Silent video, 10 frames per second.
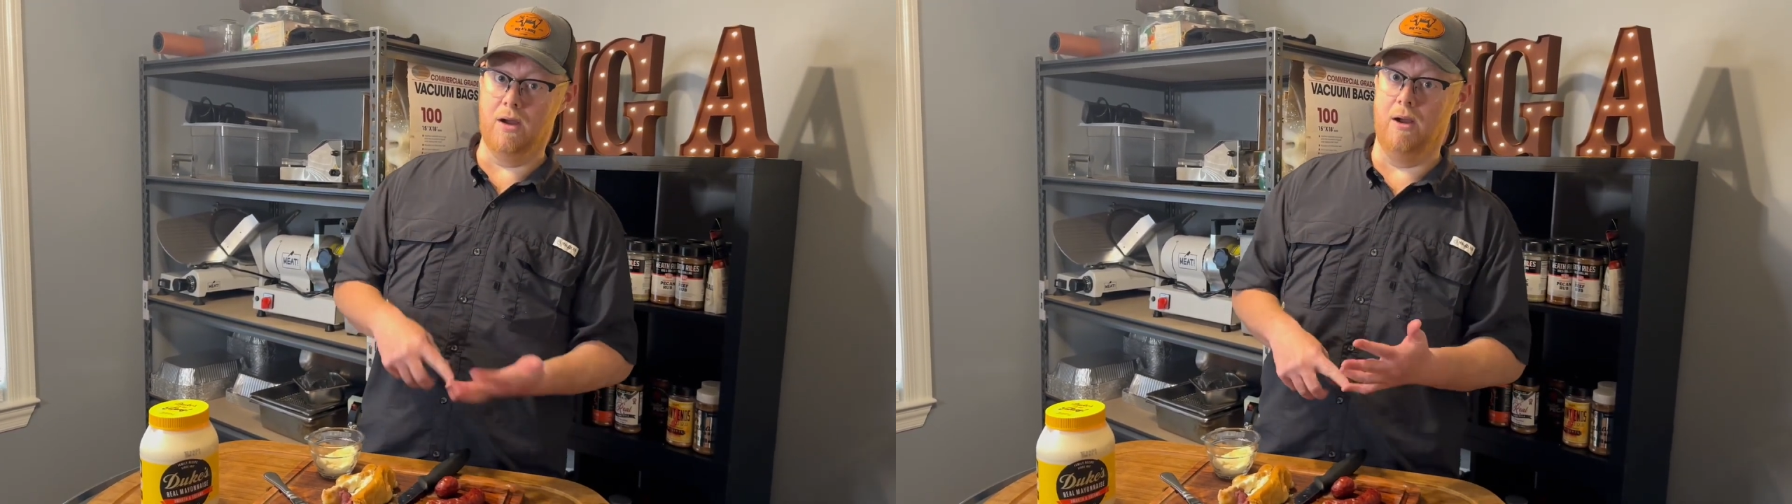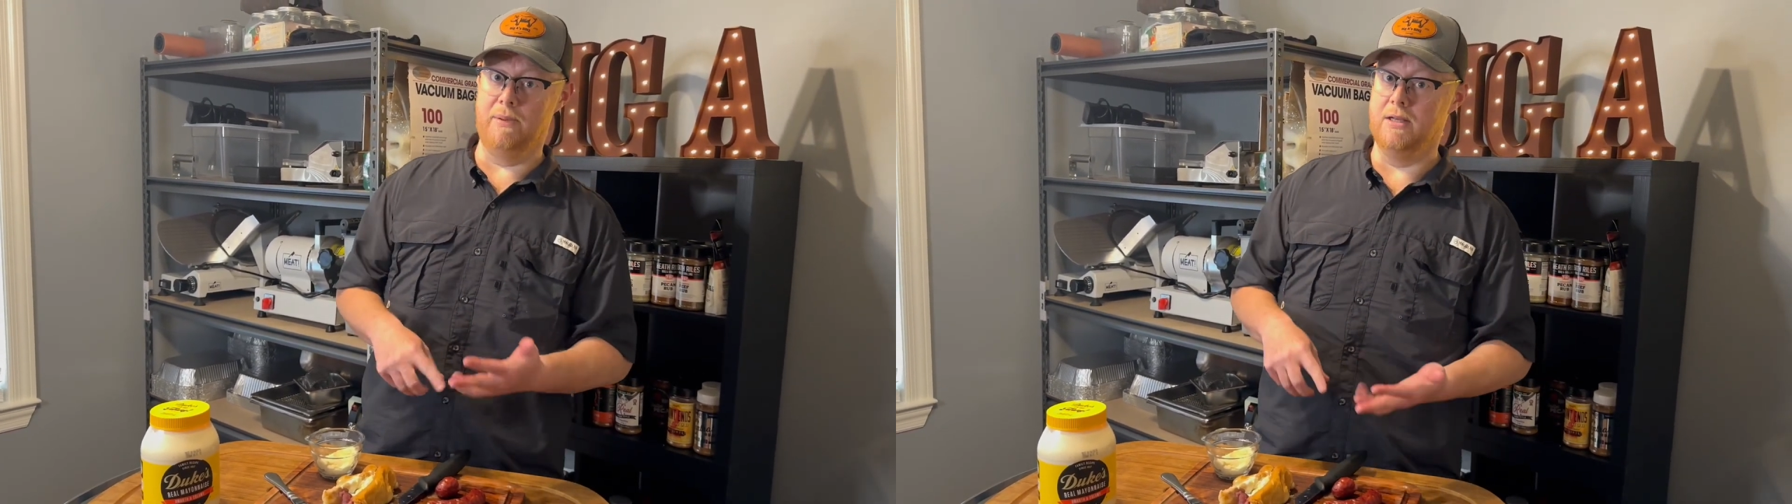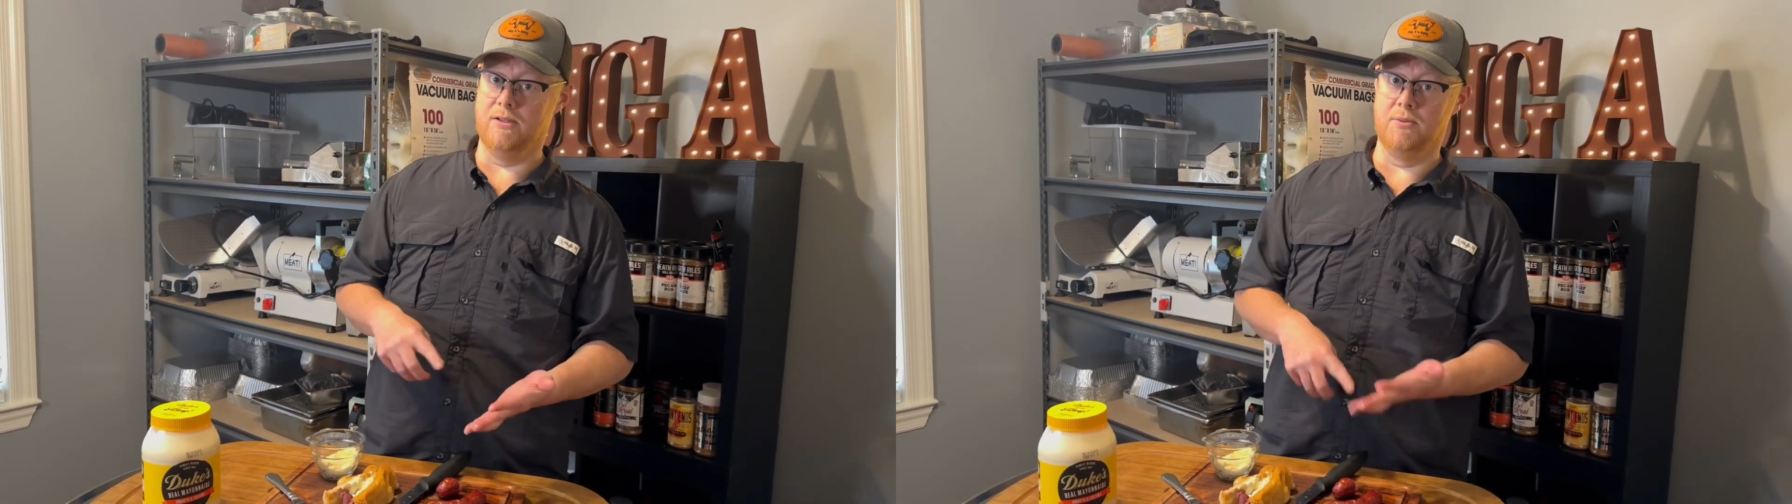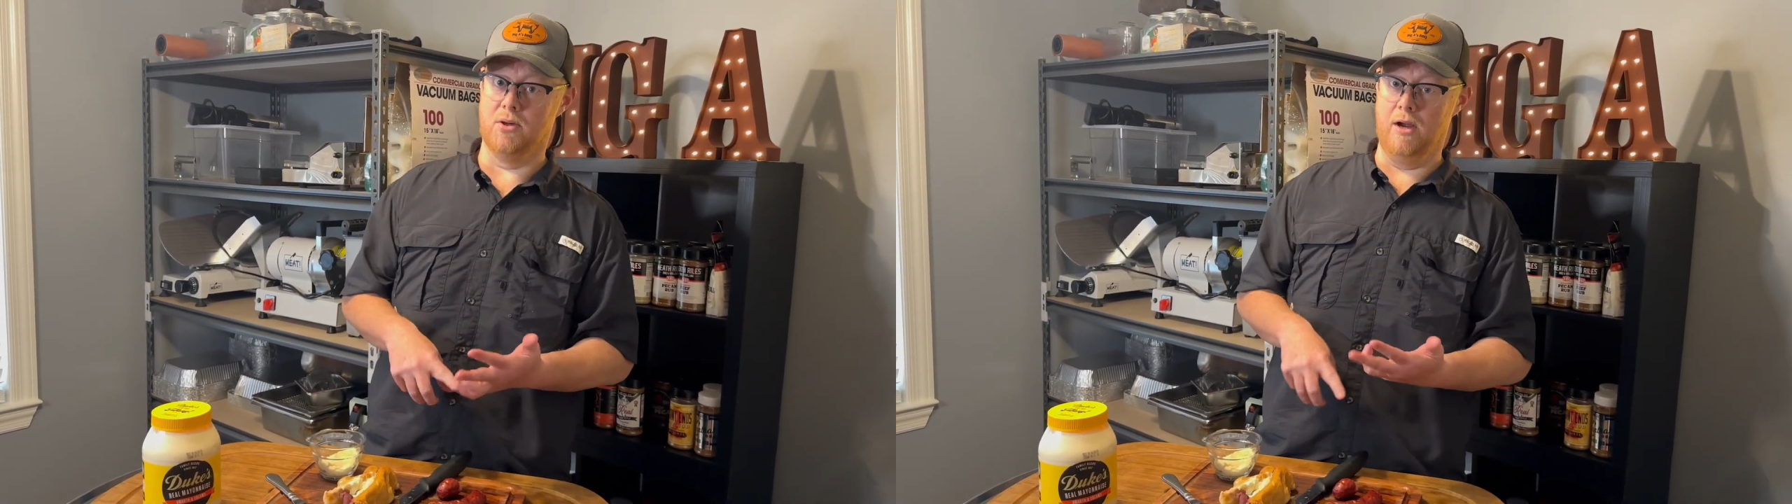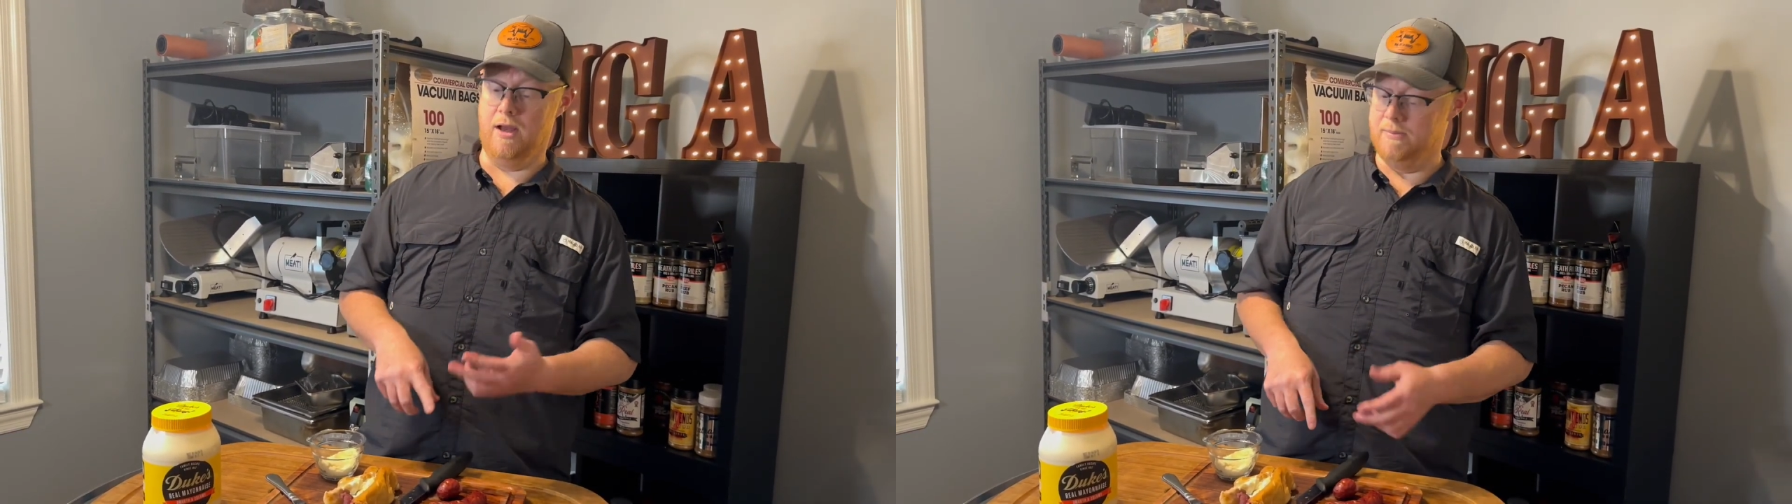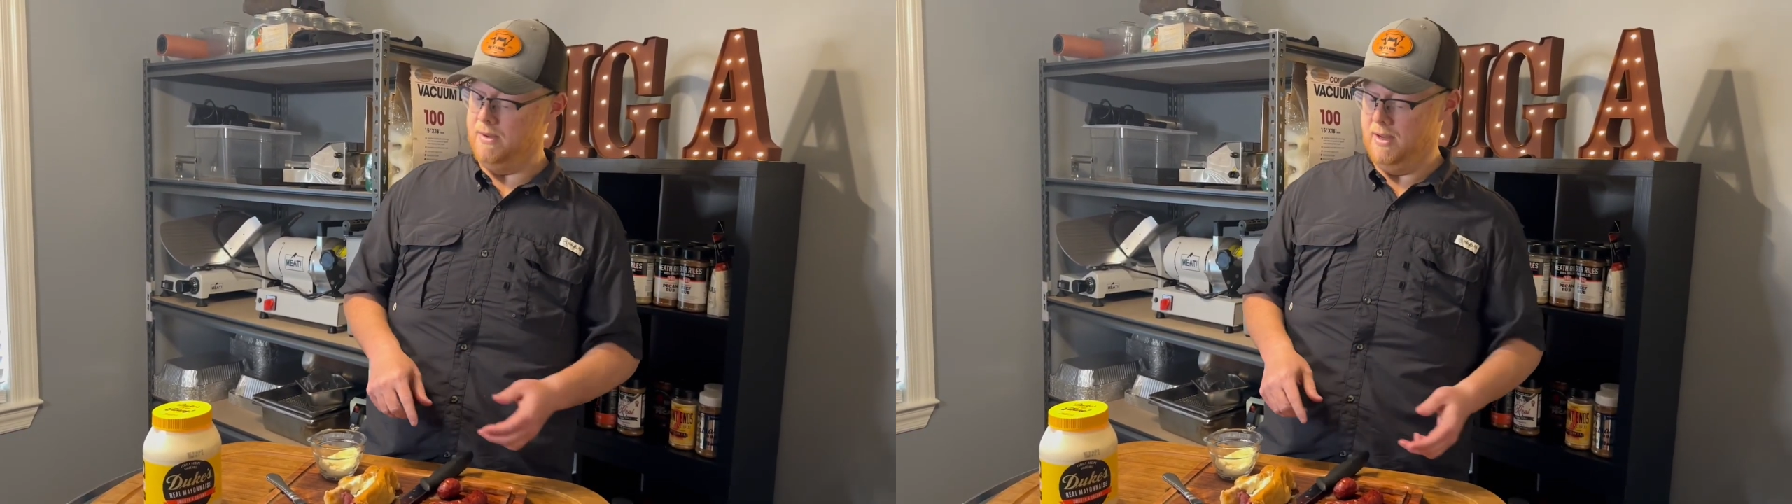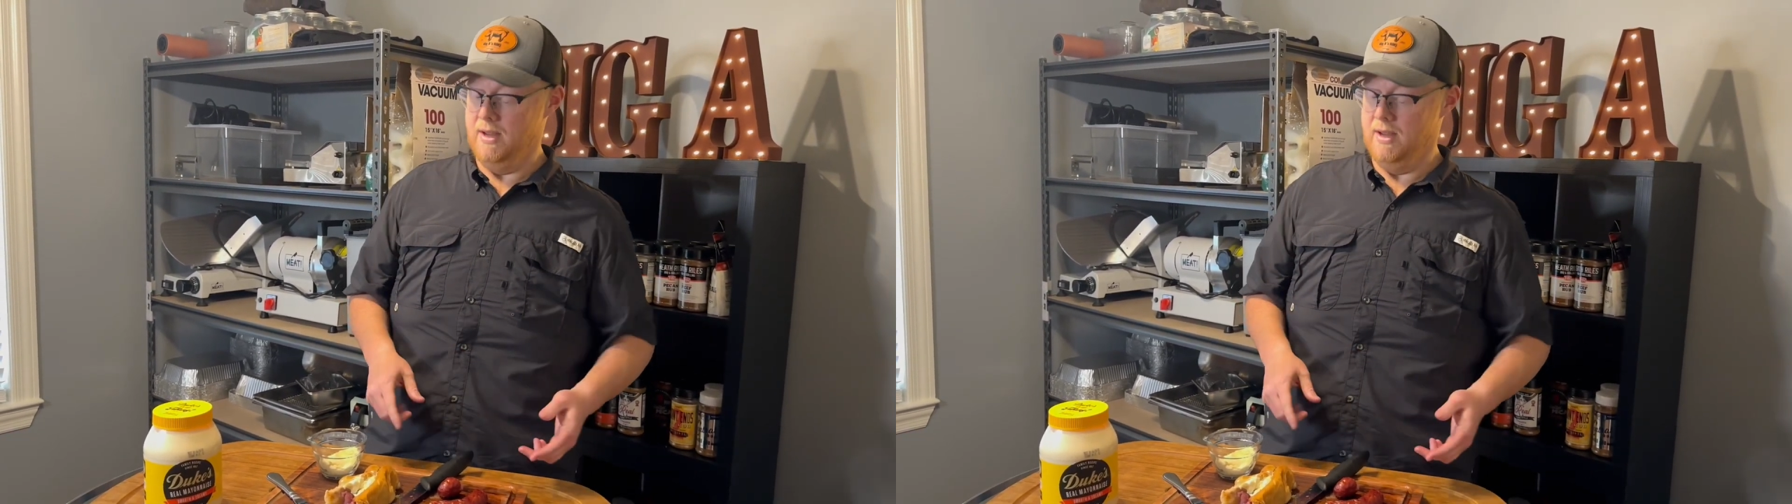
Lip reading: comment, subscribe,